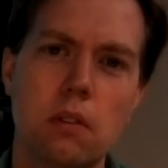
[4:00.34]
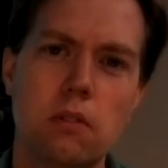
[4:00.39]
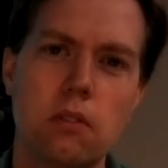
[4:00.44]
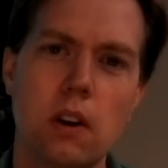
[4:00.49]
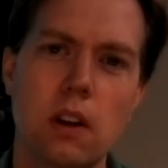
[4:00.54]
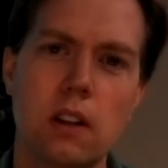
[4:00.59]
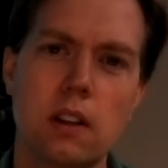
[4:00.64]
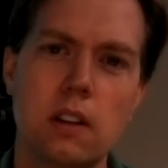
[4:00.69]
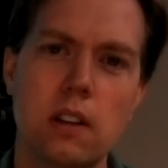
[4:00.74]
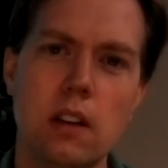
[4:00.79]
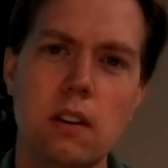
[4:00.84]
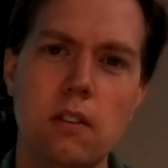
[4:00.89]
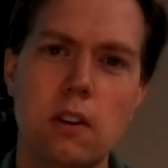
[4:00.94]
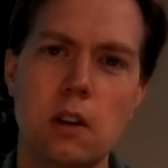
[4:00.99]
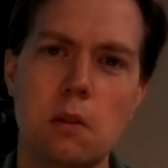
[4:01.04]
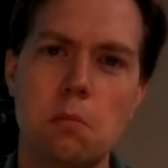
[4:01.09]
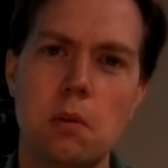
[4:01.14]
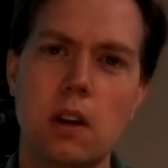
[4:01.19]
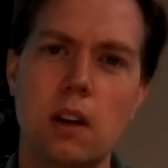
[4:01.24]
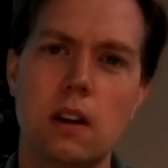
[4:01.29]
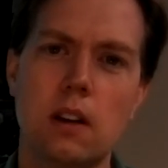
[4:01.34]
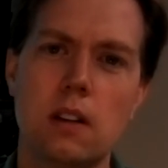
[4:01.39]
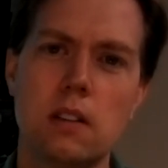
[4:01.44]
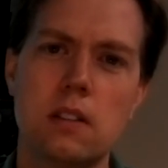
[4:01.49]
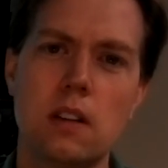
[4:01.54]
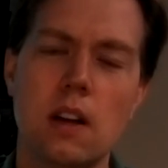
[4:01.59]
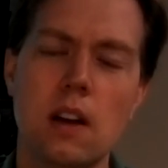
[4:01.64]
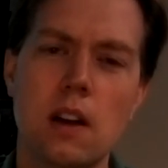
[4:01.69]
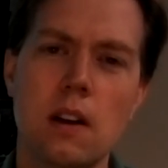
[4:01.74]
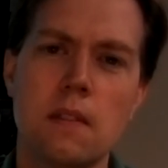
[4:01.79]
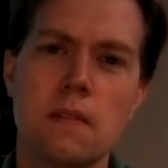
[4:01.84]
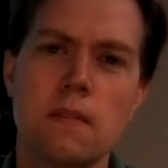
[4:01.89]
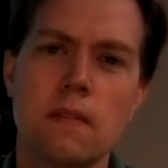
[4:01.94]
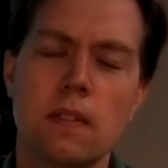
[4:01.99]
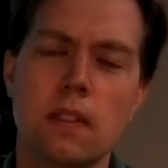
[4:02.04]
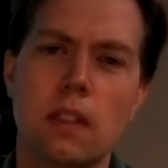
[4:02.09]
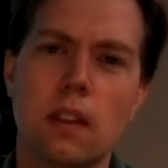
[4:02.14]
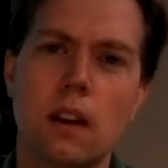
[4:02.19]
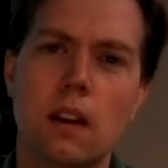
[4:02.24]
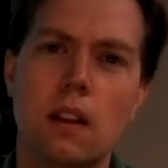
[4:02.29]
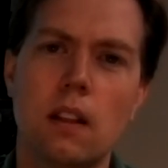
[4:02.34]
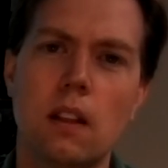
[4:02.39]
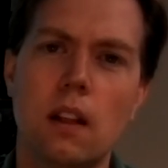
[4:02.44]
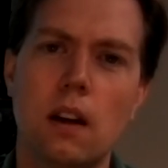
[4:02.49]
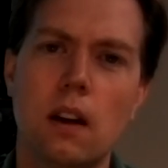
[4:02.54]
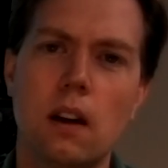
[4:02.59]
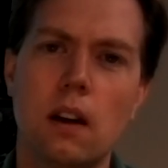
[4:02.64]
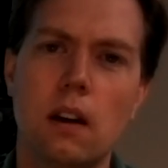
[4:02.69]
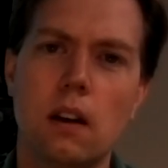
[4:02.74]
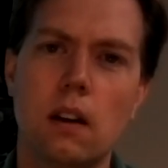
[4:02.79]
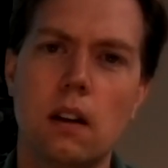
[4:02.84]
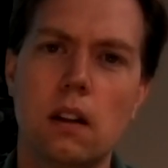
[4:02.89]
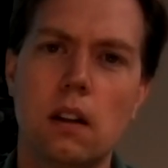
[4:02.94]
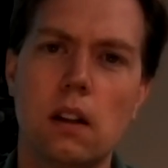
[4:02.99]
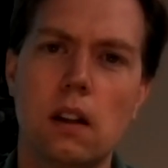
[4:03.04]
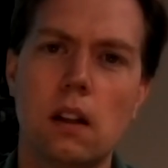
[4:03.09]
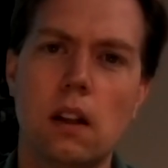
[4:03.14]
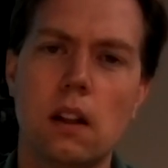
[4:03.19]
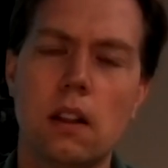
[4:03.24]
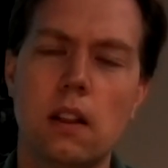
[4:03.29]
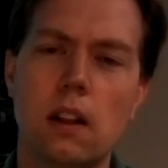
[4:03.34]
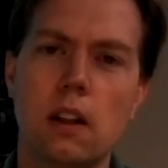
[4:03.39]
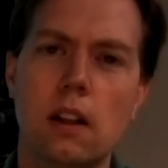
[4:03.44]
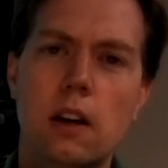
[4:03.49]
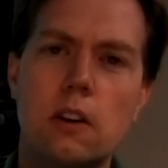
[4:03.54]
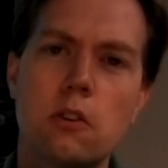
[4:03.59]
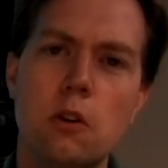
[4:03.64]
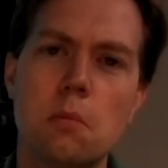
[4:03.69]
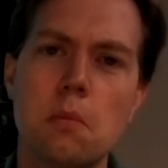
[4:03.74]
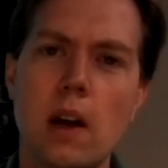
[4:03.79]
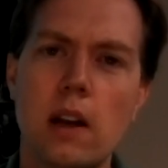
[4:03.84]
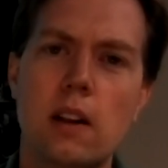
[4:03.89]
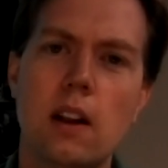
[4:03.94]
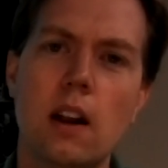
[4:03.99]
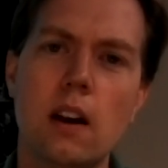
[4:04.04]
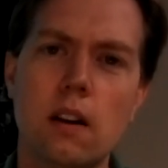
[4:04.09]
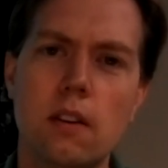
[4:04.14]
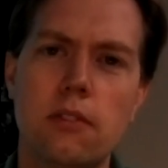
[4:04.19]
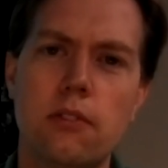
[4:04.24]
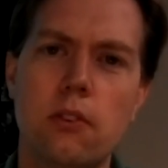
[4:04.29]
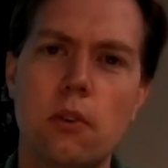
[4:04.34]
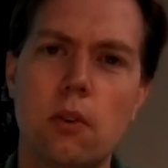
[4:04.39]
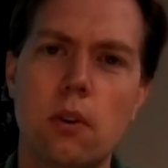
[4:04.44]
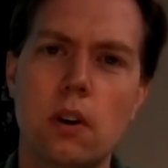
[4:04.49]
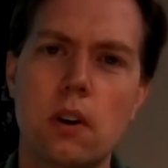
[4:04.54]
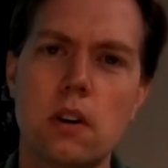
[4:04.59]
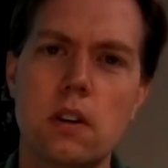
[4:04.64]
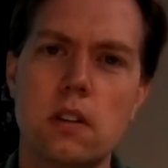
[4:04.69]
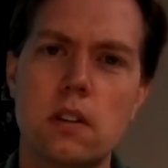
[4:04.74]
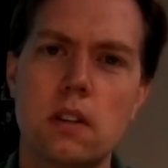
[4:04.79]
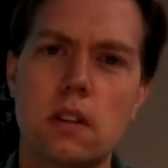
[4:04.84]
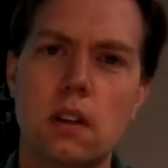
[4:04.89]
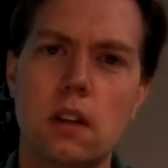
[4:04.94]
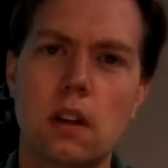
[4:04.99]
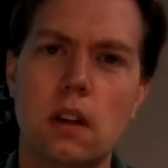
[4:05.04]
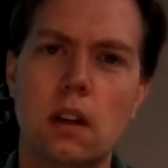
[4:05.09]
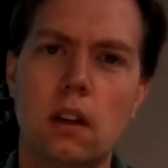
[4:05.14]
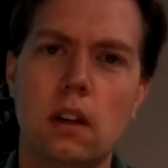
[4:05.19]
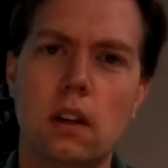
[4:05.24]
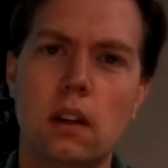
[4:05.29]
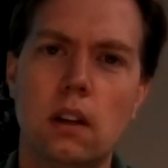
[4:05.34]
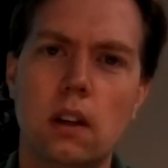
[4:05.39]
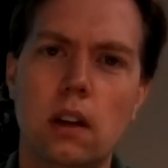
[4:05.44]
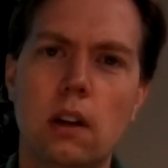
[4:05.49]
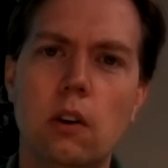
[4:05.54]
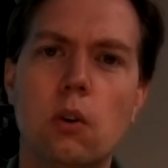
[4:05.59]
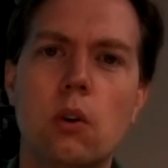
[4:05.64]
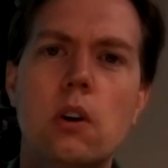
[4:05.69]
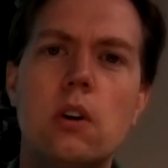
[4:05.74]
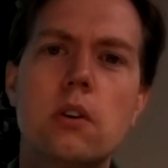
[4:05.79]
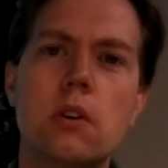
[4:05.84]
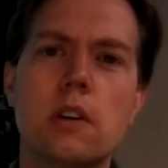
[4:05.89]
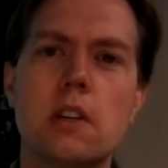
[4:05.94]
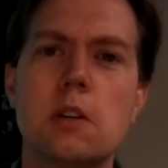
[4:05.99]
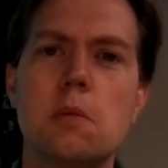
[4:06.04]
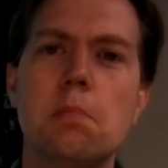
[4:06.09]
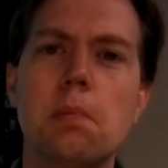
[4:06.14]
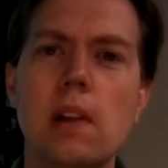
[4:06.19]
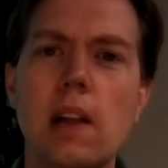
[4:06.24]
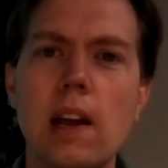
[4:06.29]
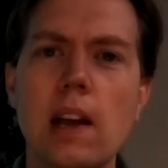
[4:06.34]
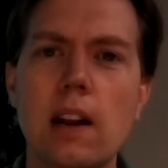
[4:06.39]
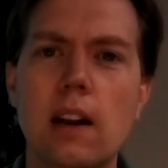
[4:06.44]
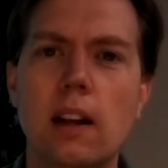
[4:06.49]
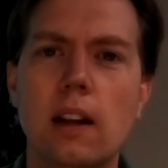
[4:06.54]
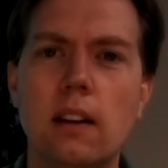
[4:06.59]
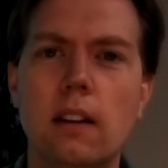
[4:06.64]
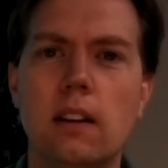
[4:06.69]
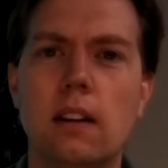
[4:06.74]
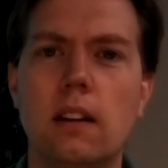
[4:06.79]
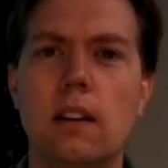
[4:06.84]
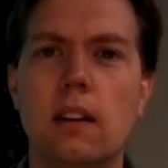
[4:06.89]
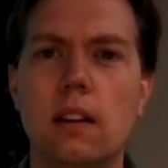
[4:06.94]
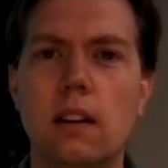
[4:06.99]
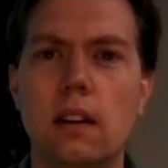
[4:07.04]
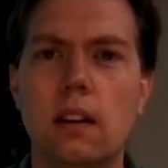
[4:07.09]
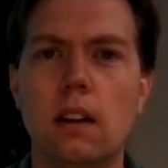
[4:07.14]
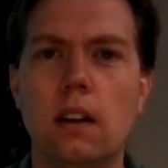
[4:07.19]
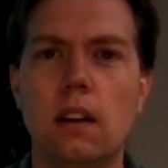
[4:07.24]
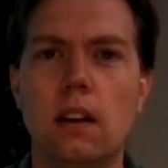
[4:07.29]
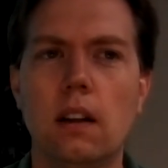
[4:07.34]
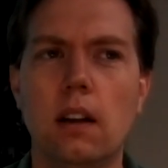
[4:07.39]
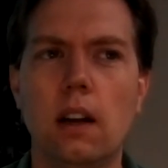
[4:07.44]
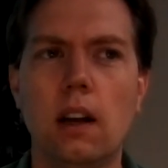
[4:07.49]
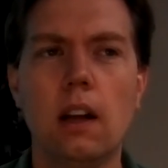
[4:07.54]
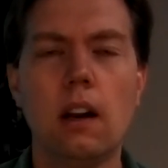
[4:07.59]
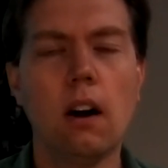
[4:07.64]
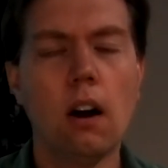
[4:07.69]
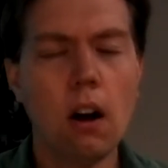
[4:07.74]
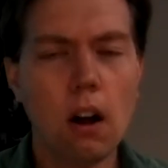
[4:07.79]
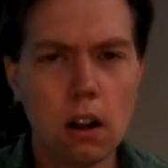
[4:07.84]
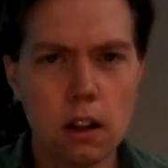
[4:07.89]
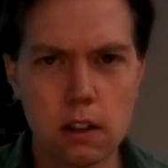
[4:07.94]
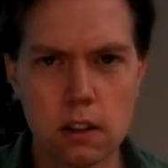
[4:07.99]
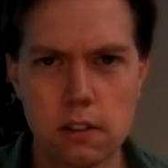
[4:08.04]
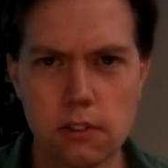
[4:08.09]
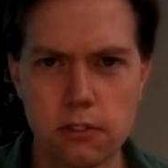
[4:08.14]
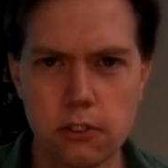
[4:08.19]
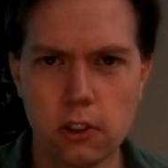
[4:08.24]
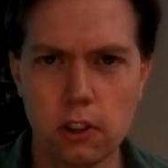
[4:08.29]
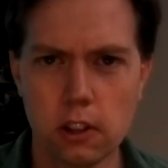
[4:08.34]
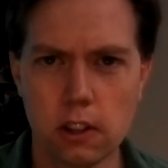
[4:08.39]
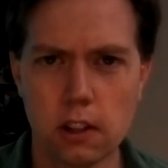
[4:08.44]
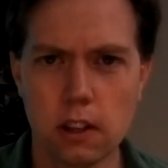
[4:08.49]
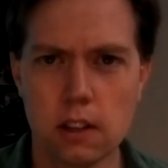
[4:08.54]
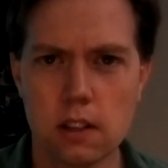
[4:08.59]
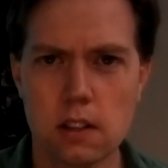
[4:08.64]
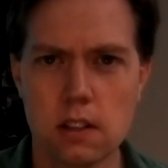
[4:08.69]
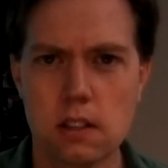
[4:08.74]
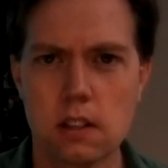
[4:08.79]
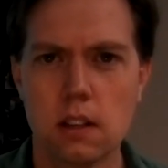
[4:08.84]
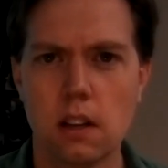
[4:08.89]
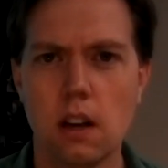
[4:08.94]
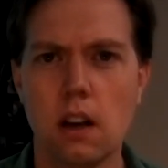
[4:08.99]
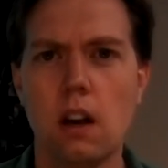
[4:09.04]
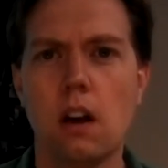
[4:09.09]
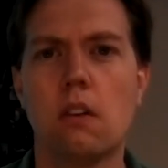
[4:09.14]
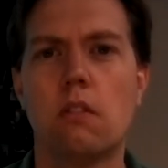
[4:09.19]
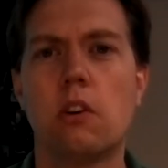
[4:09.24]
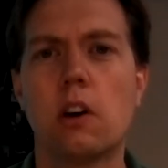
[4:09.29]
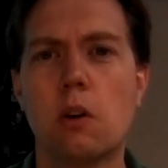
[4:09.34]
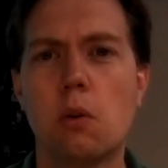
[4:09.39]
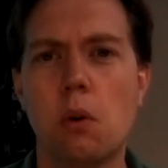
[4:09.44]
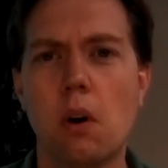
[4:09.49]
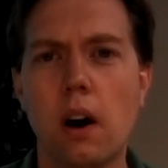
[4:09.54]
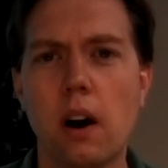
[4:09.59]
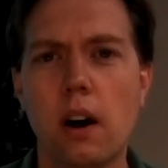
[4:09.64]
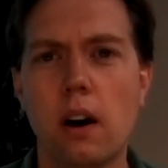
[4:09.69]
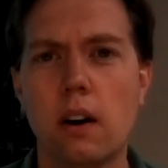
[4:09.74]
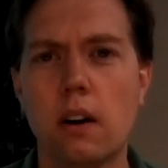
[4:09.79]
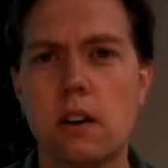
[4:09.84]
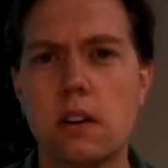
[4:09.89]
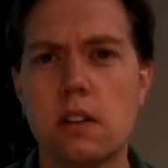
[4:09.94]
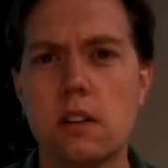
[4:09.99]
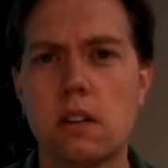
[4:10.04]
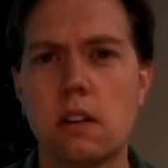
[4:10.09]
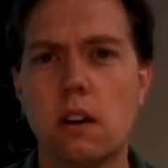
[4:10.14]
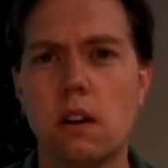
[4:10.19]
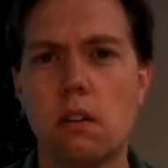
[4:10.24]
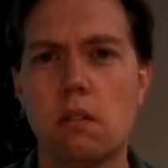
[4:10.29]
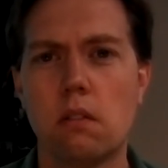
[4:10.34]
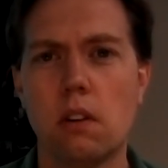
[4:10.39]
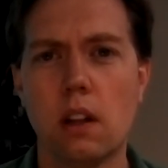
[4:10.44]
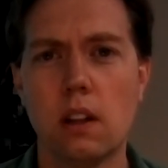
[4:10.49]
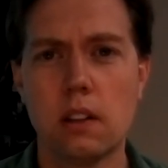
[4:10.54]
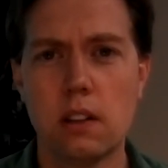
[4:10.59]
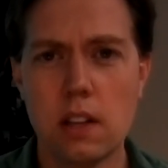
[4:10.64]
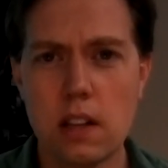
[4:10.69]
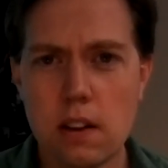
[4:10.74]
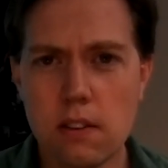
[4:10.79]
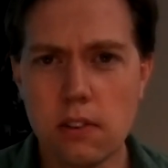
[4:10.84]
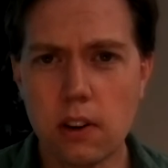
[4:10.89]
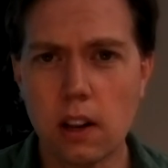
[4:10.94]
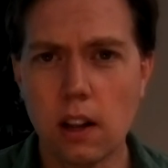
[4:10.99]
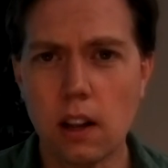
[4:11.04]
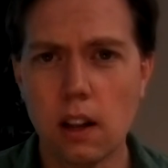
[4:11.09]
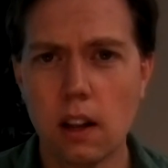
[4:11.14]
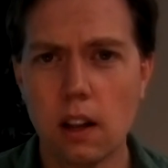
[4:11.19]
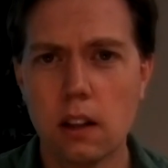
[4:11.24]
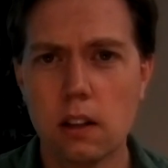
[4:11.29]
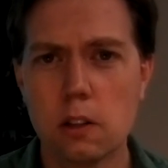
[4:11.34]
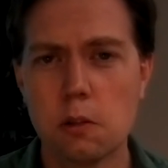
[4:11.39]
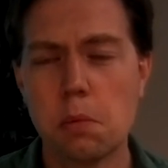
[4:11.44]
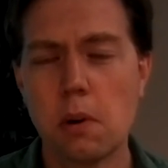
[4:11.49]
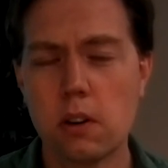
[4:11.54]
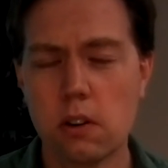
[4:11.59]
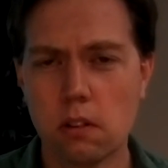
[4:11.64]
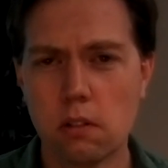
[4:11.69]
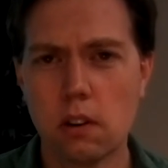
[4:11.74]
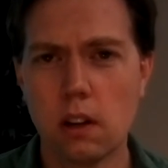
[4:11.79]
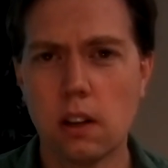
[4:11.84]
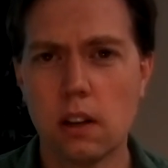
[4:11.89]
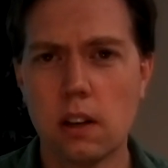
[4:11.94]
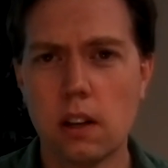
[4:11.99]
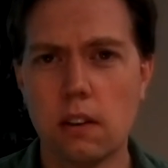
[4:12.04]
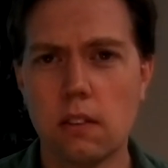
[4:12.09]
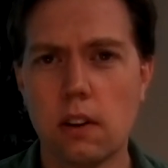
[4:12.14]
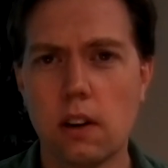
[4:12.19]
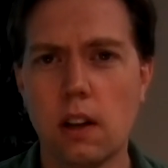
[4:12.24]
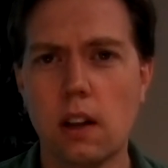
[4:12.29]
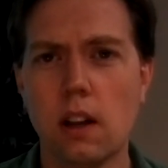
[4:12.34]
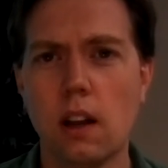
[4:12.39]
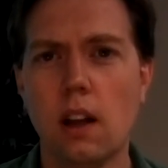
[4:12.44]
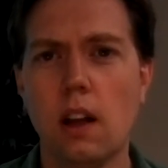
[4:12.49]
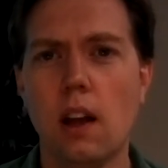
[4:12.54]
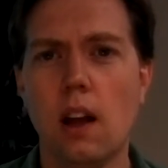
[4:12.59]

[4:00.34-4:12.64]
of relativity, because the electromagnetic force, in order to explain it in all its fullness, requires relativity, special relativity.